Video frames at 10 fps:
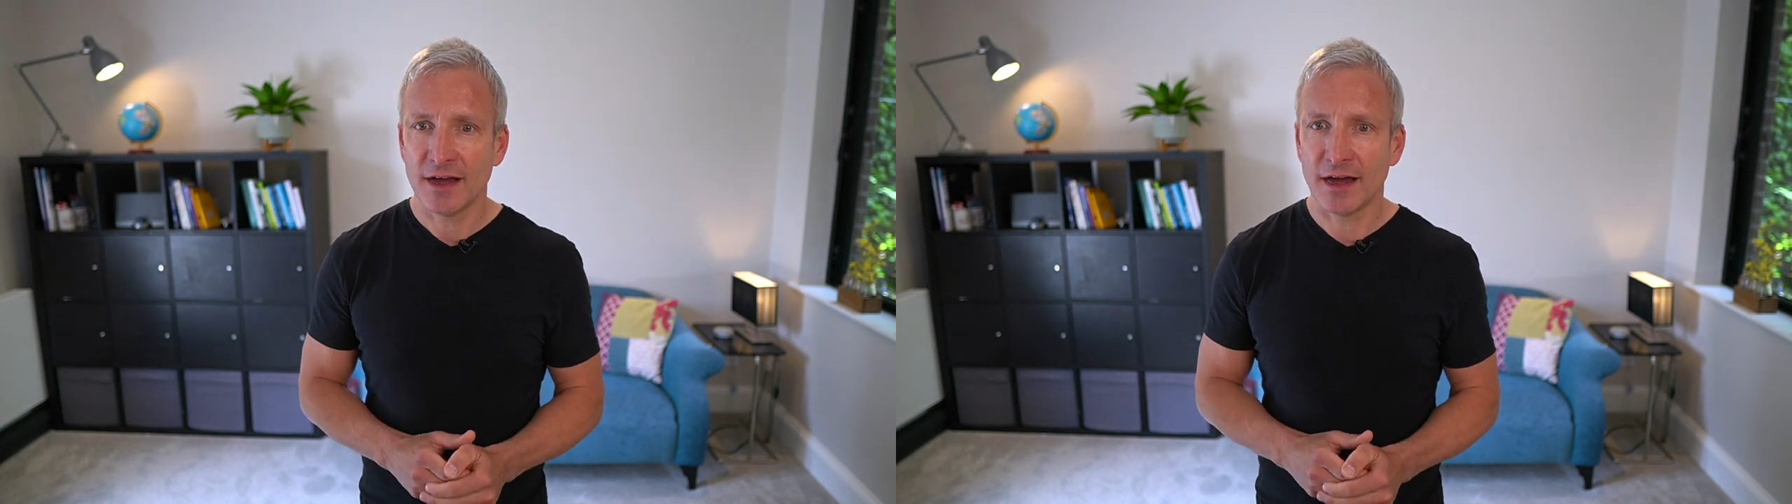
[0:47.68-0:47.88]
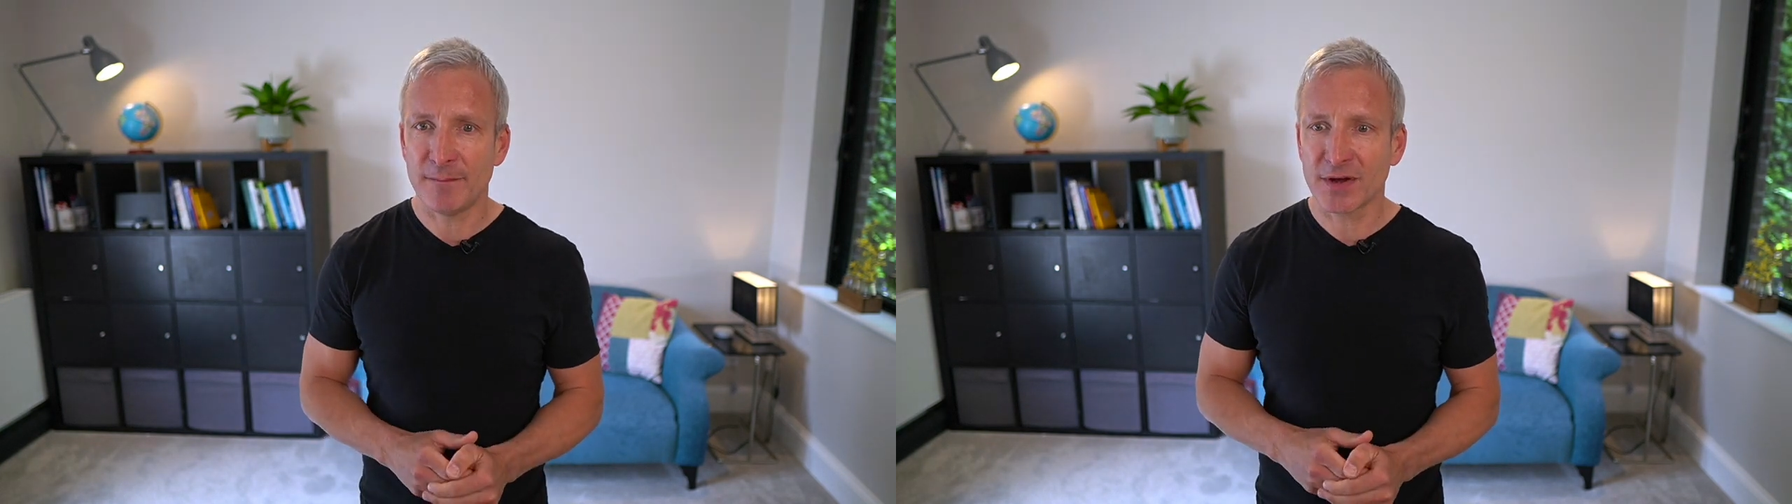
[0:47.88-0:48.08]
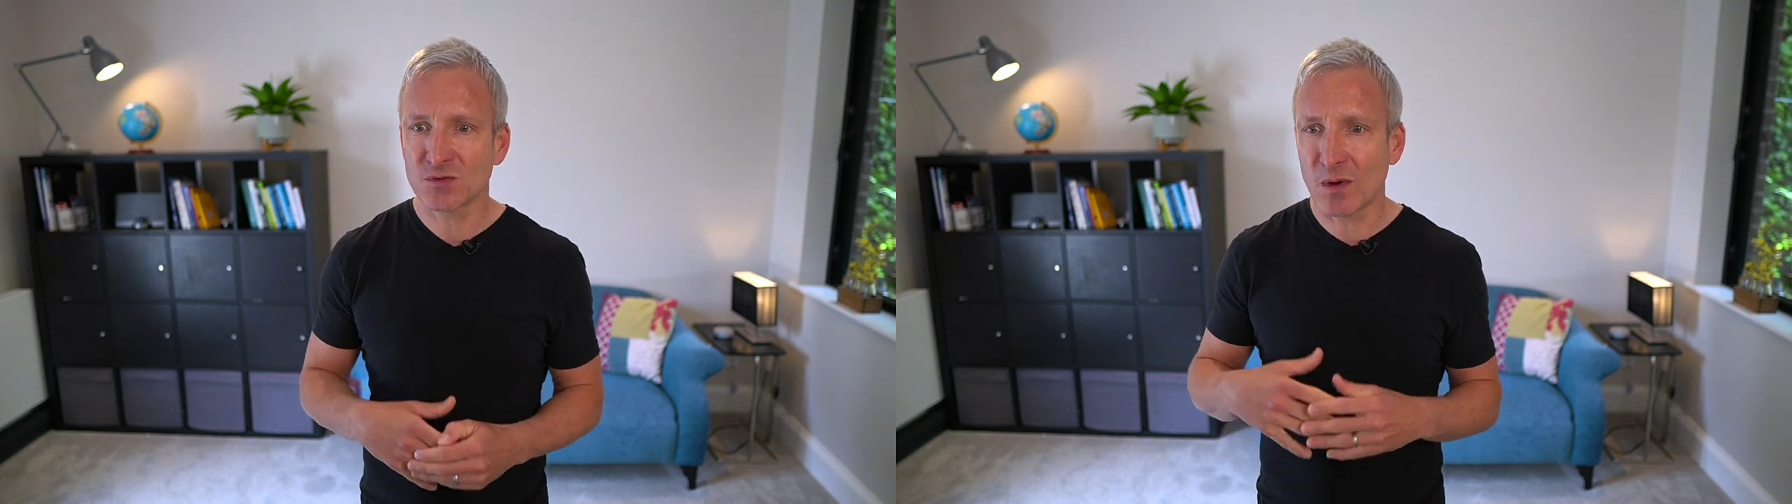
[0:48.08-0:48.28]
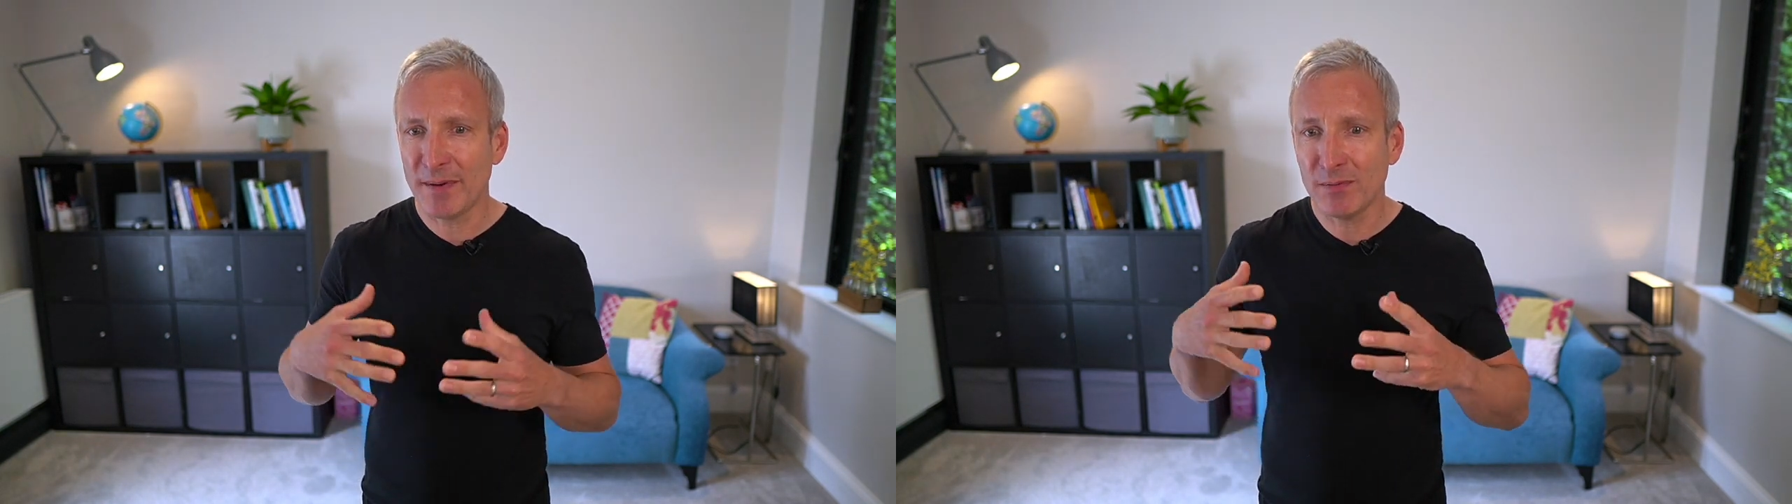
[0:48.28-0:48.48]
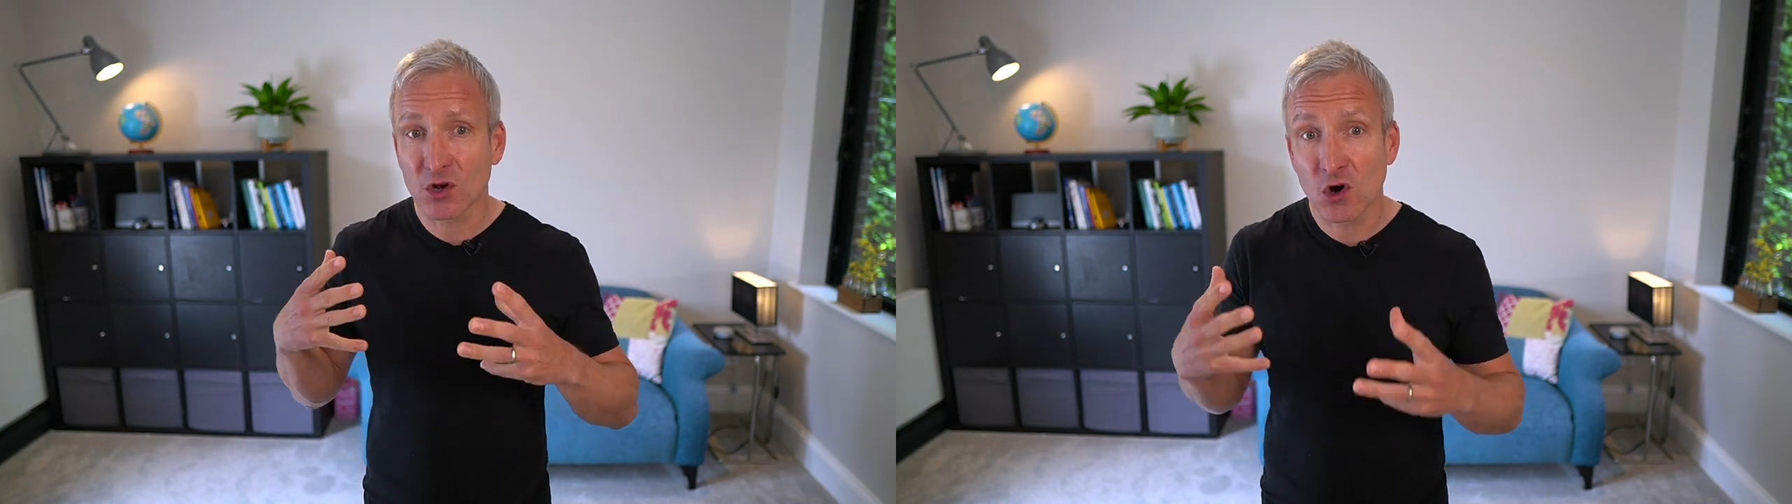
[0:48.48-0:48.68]
Because when
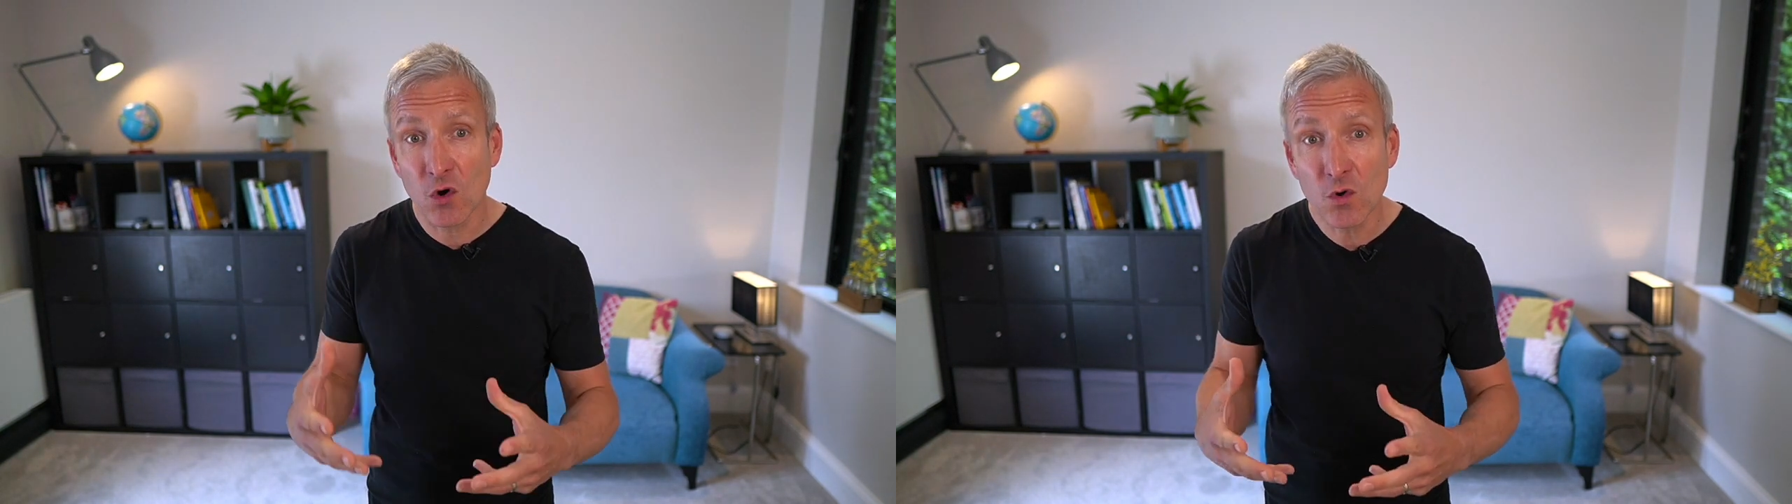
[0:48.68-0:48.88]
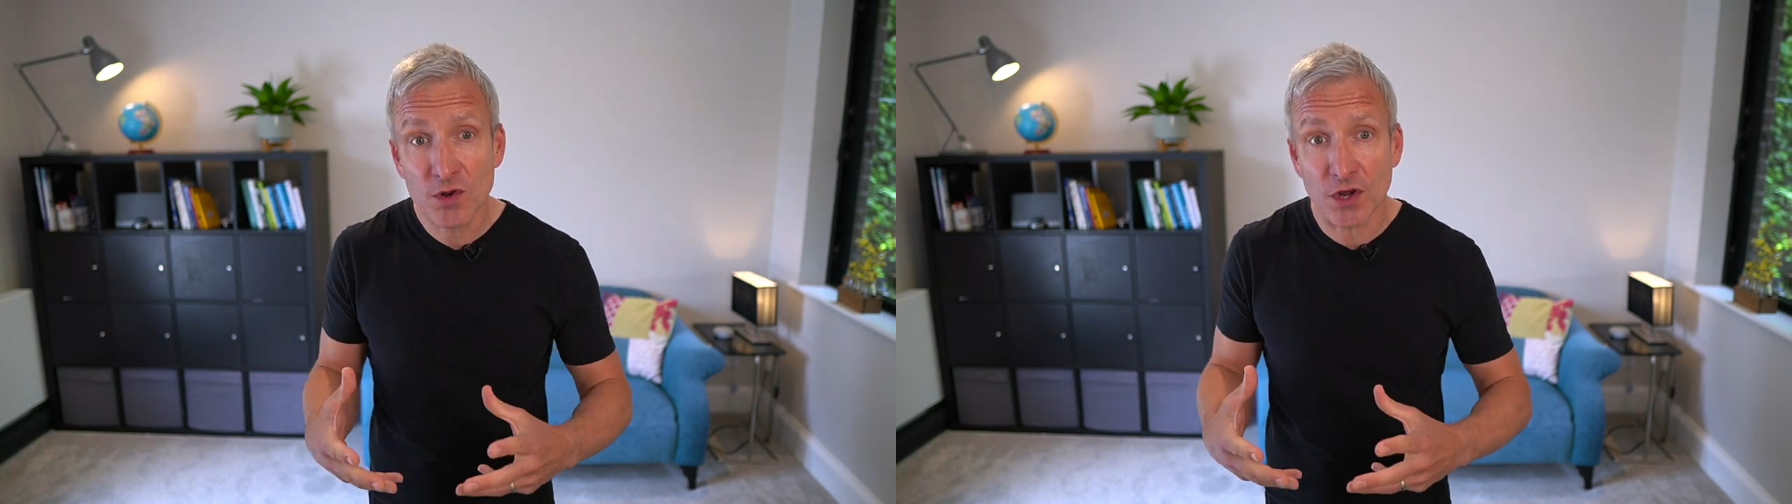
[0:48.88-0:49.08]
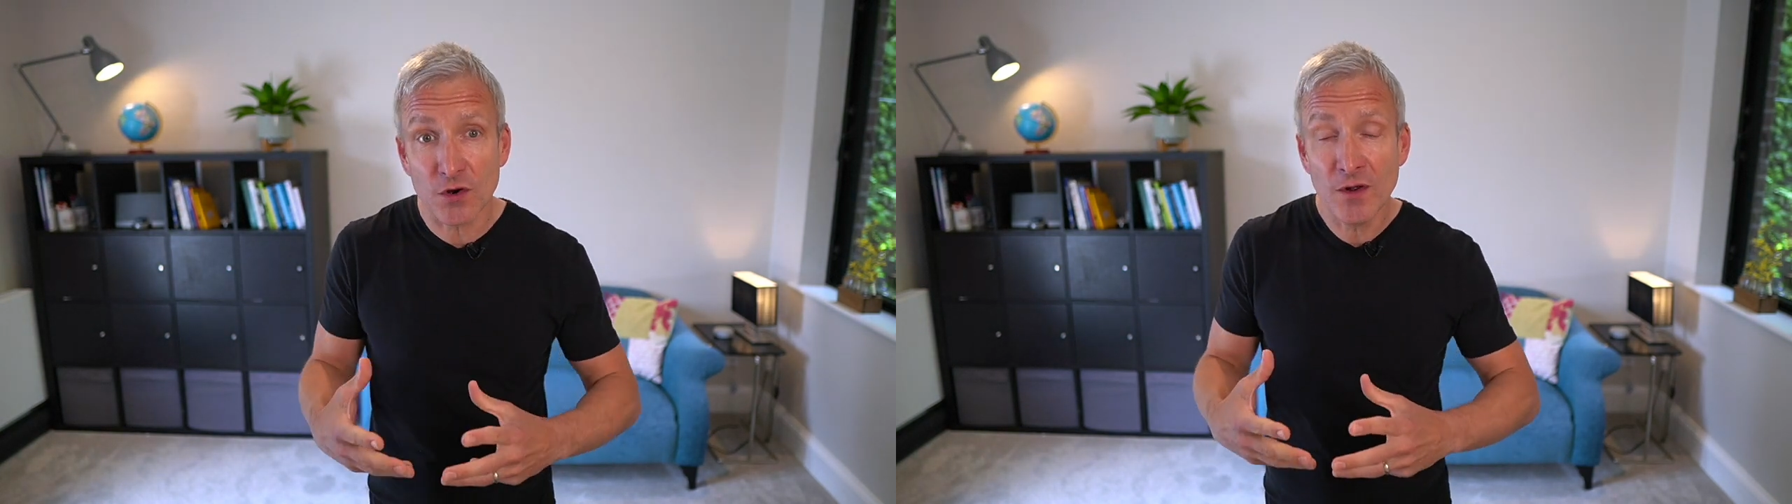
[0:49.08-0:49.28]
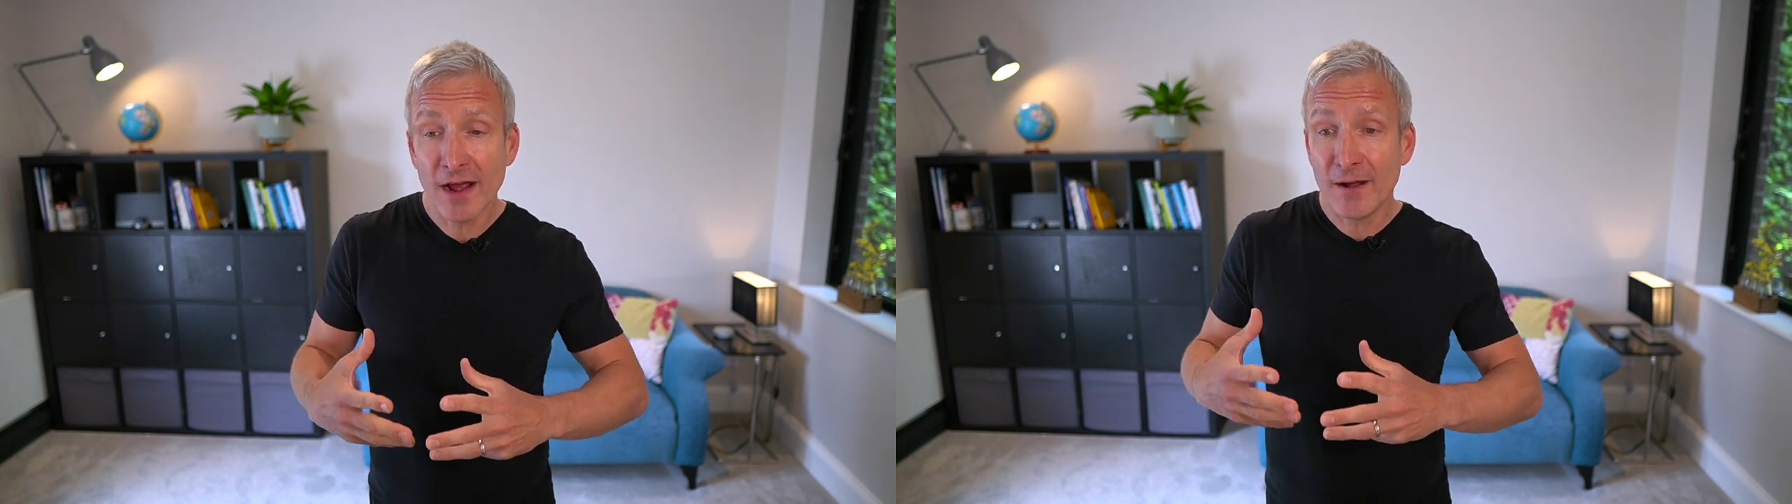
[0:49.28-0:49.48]
people call you,